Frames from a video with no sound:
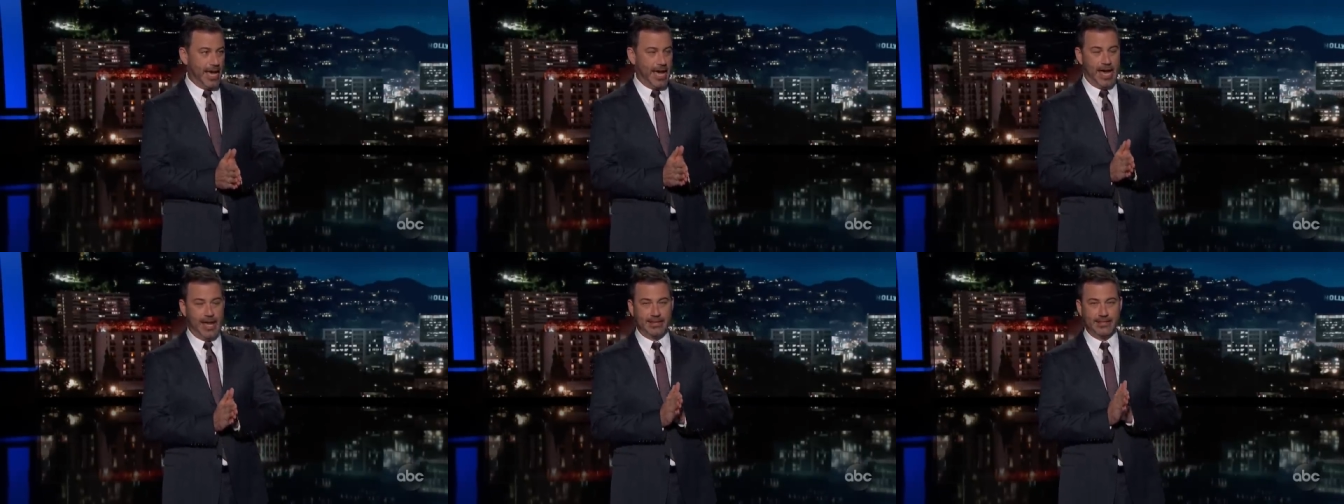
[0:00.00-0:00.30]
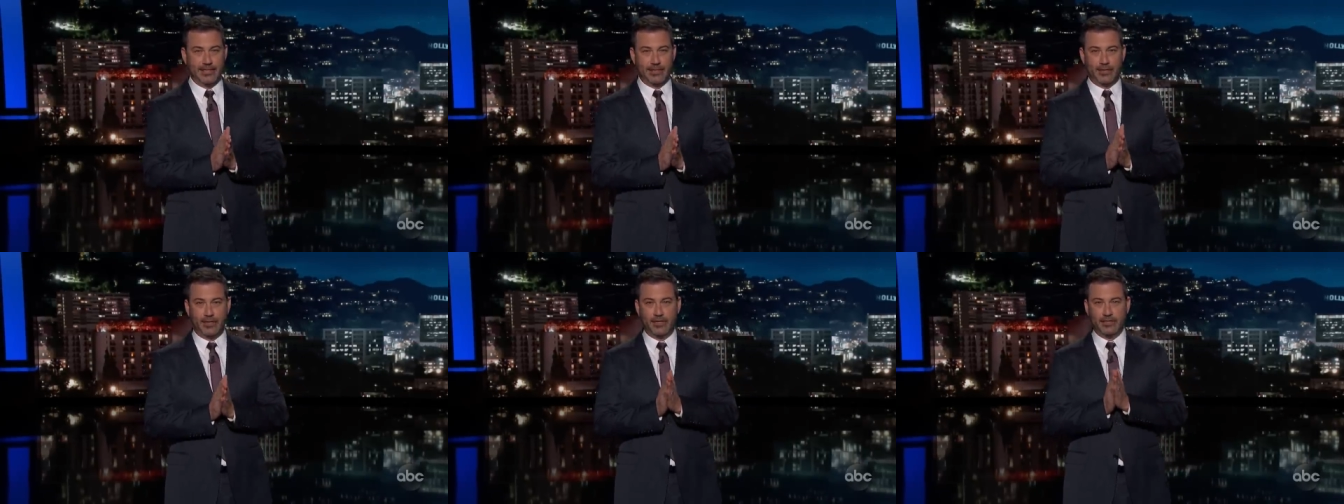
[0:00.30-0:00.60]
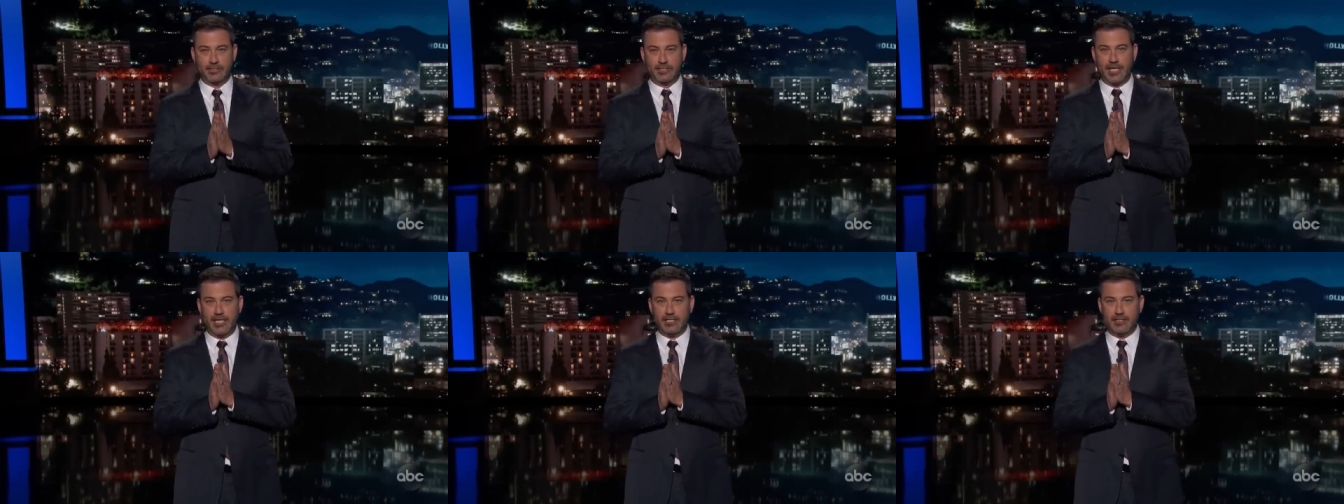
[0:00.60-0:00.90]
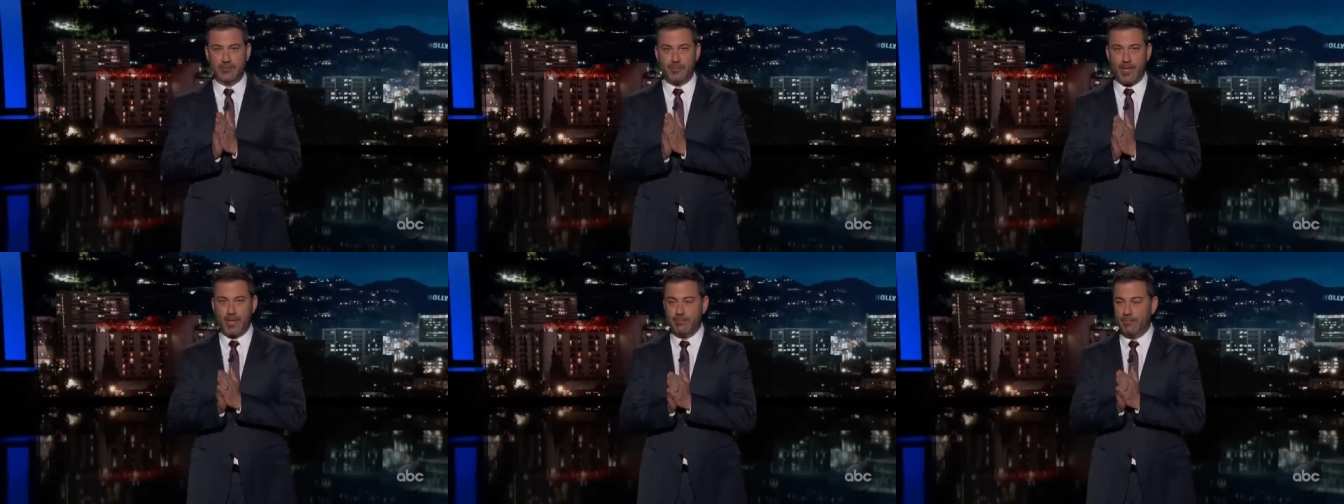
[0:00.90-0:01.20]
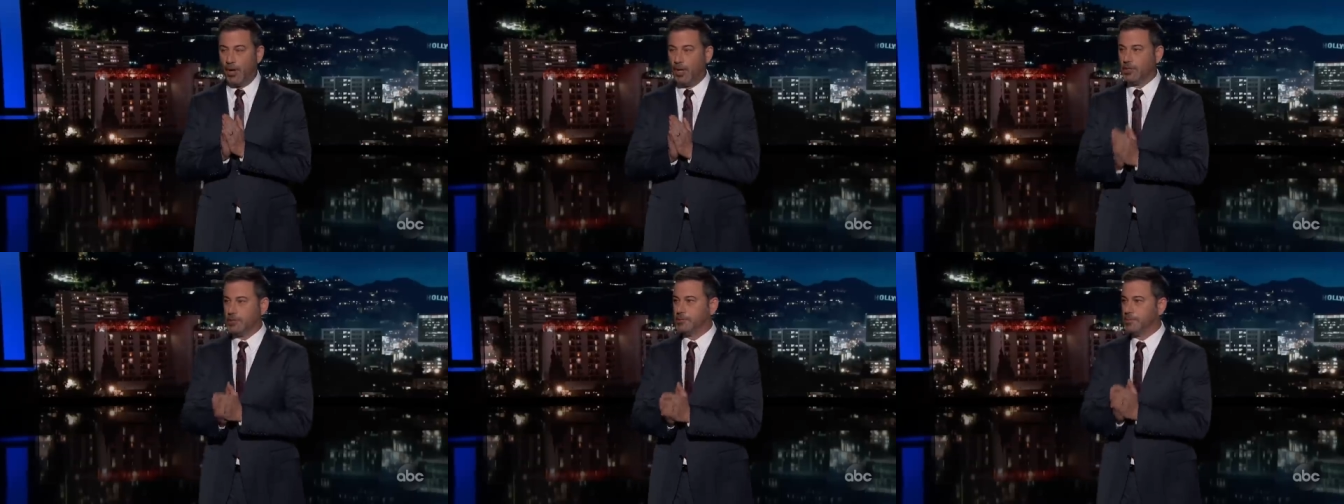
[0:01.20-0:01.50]
and there are said to be
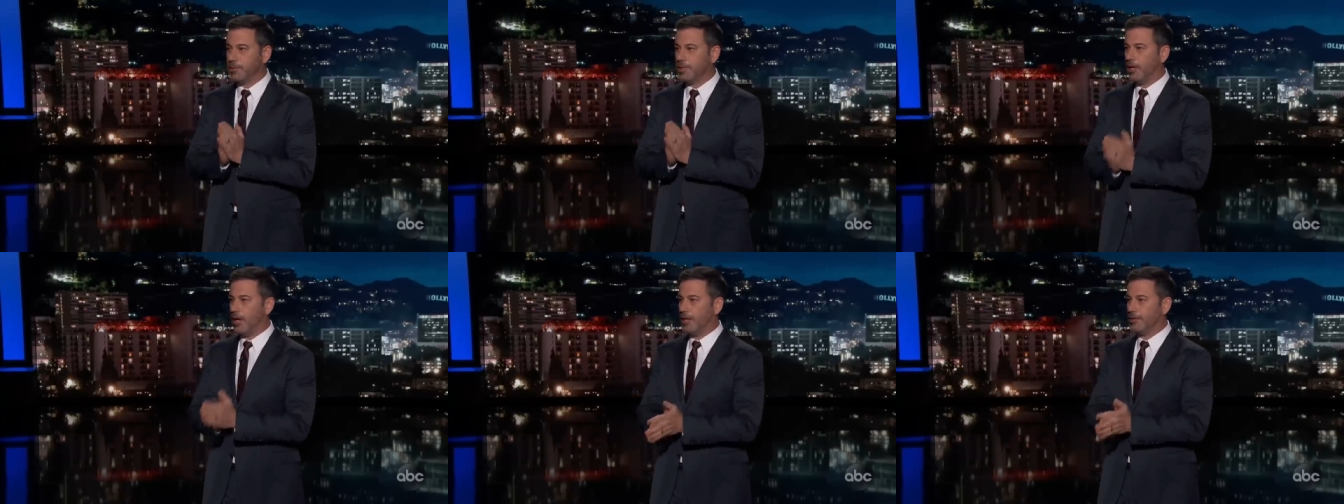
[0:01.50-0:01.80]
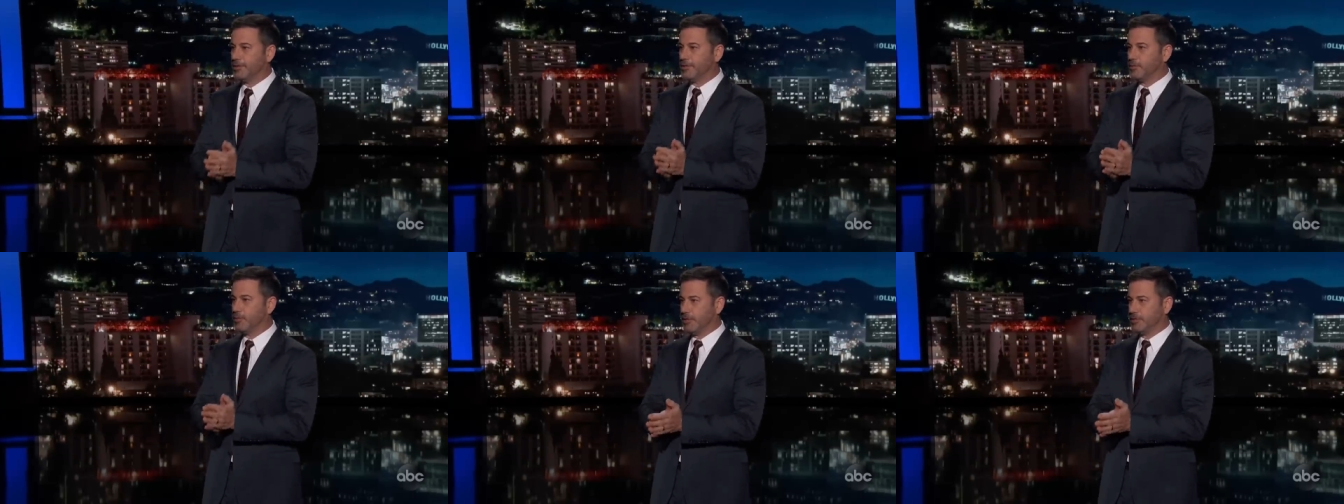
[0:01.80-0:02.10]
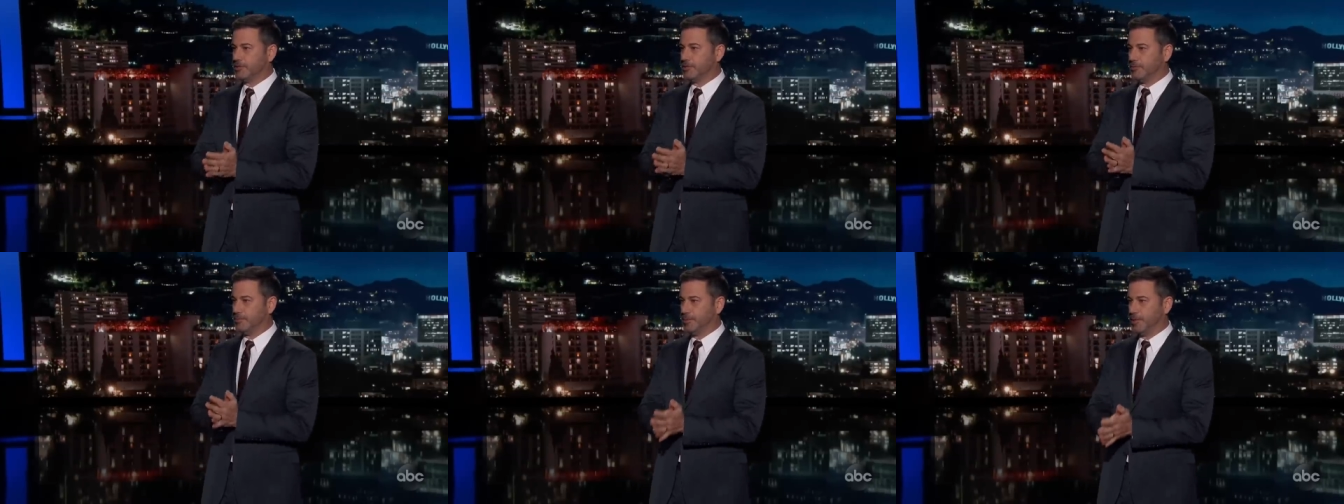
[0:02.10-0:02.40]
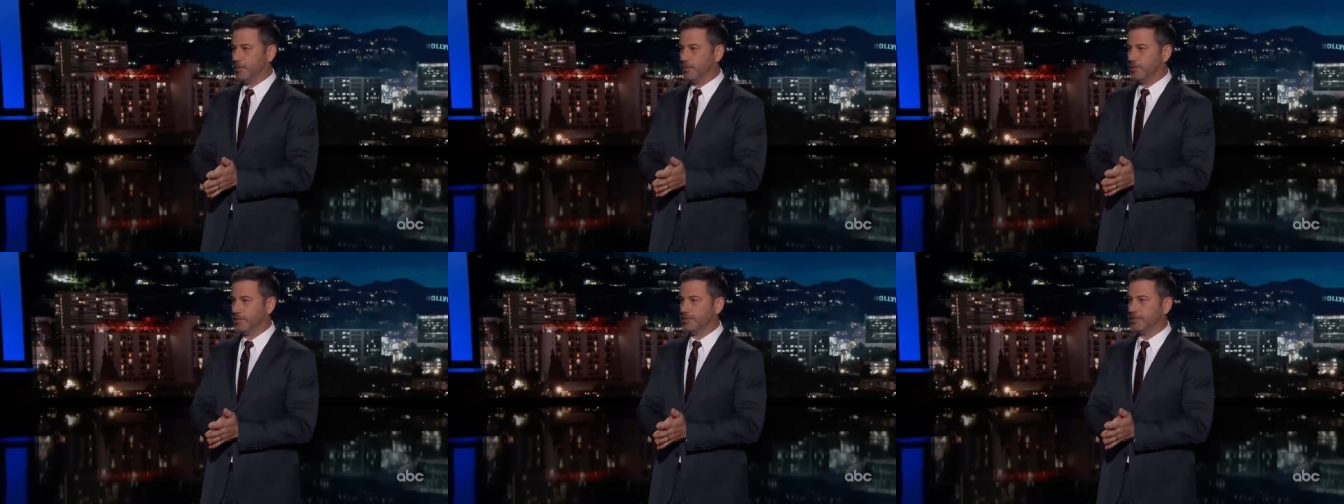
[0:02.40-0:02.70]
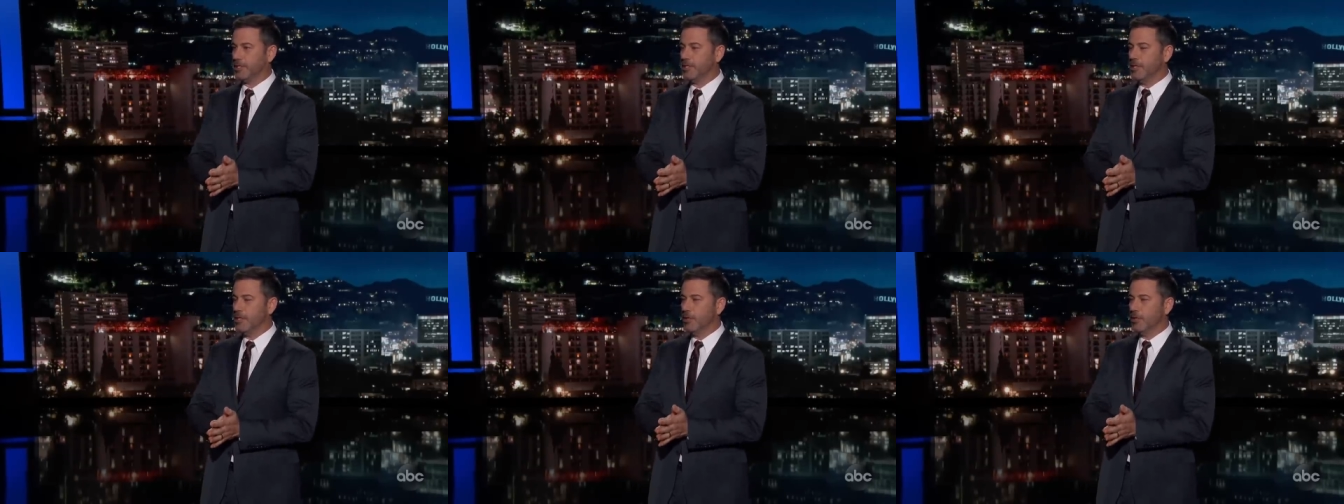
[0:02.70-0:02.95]
multiple other whistleblowers